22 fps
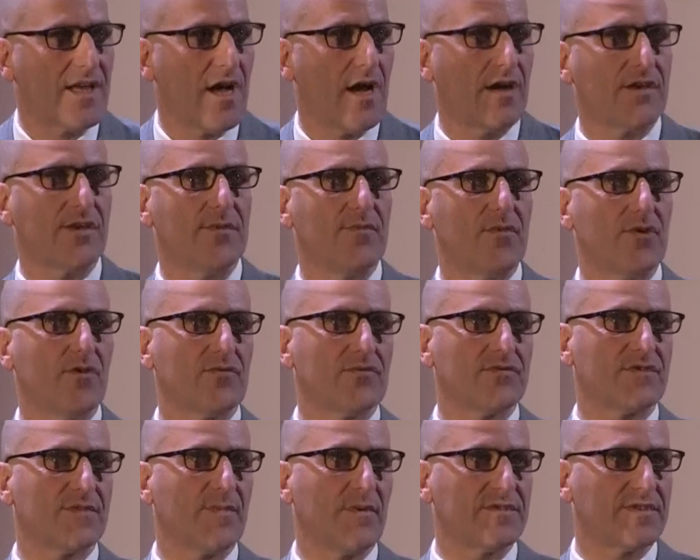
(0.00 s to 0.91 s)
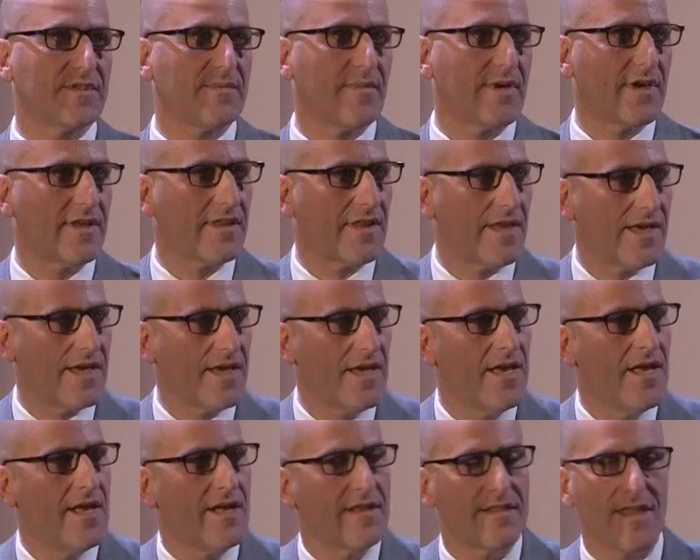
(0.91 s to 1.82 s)
our communal responsibility
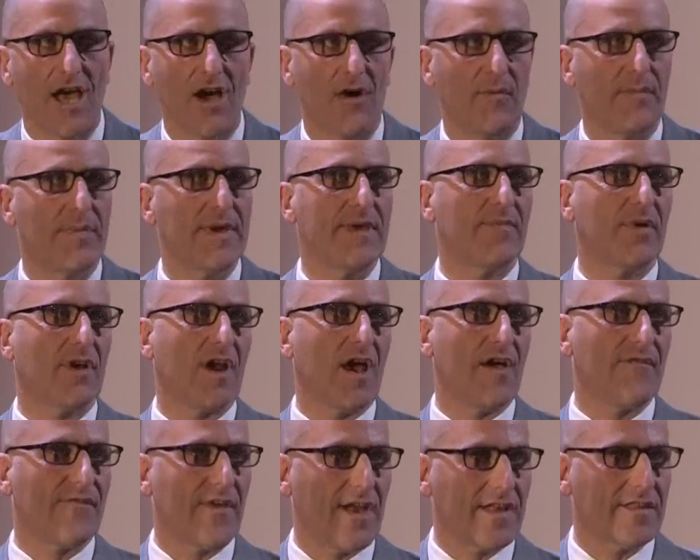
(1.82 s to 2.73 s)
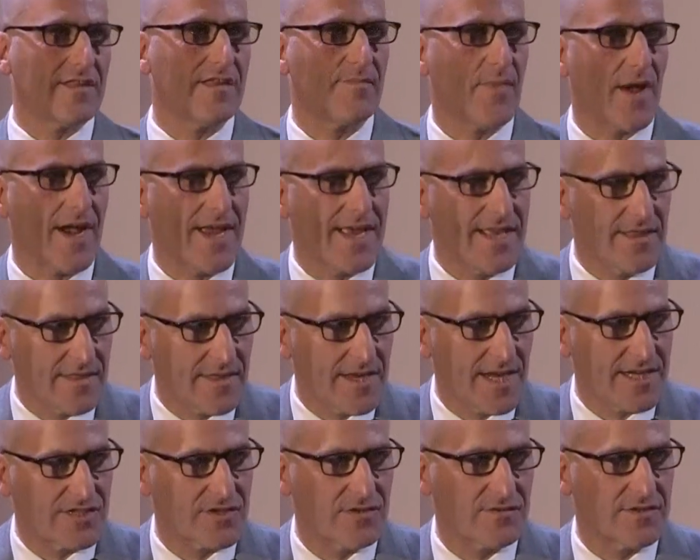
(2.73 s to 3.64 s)
to help people affected by
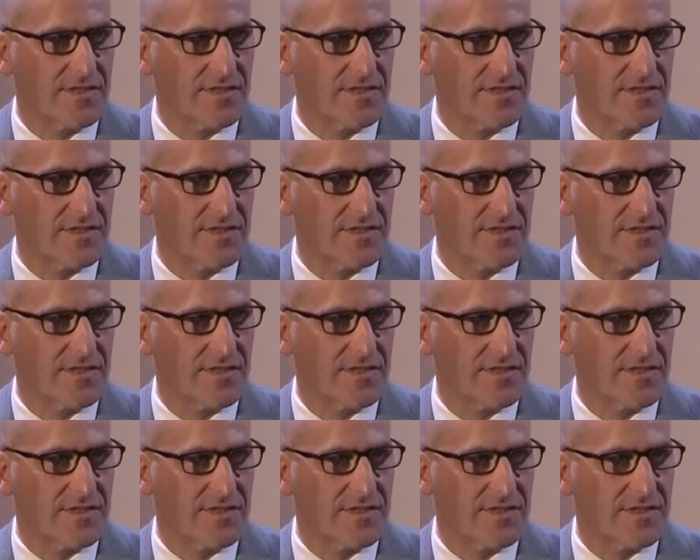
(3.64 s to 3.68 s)
international